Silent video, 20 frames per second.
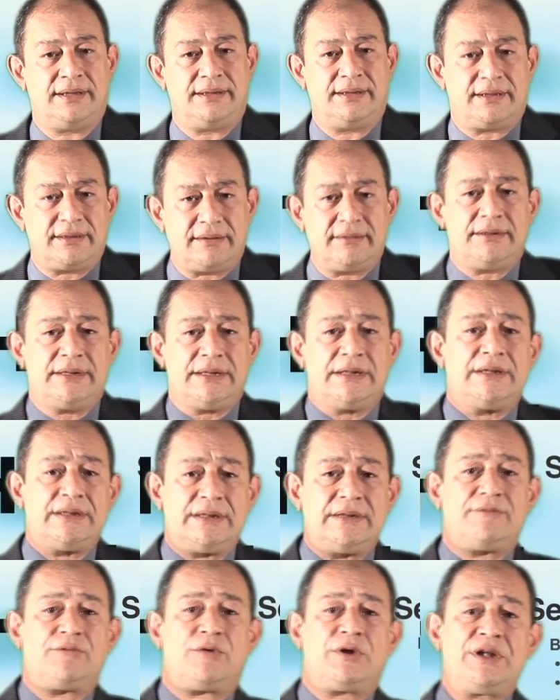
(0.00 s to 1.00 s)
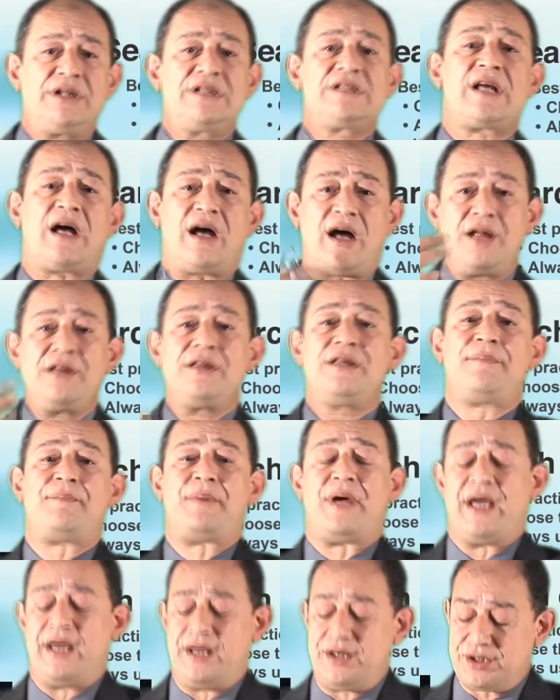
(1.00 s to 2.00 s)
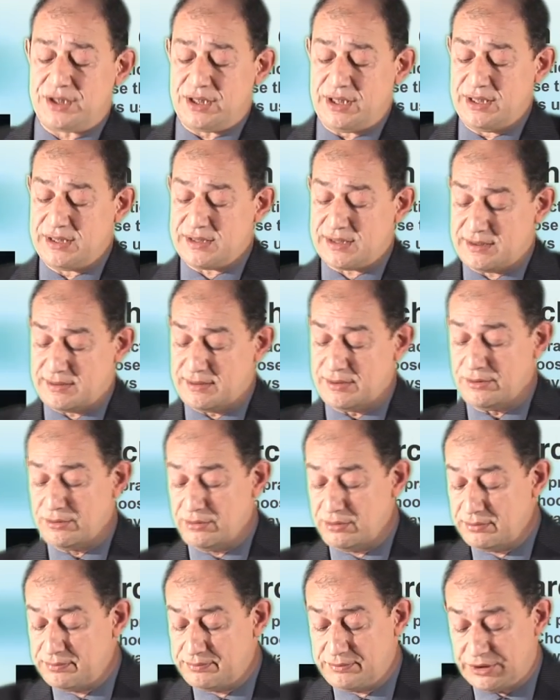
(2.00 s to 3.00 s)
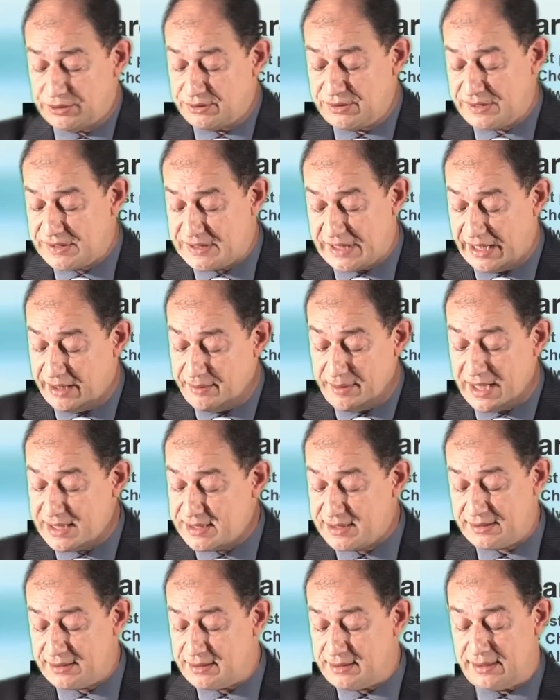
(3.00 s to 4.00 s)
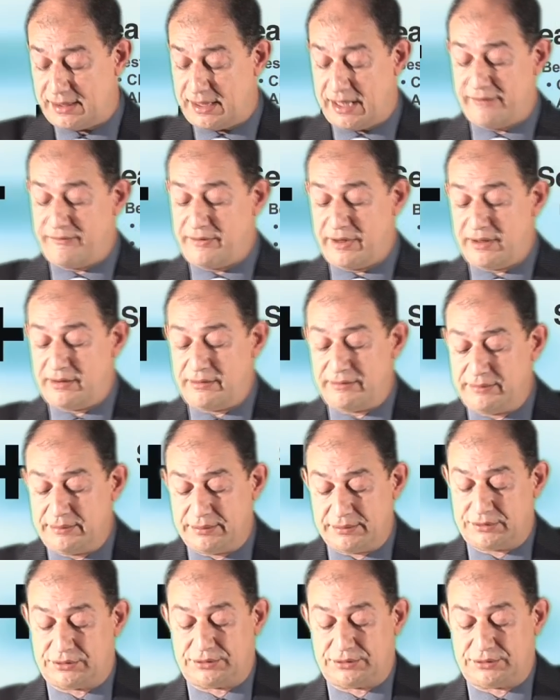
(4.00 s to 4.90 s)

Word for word: The, what is on the page is all, you know, same as ever.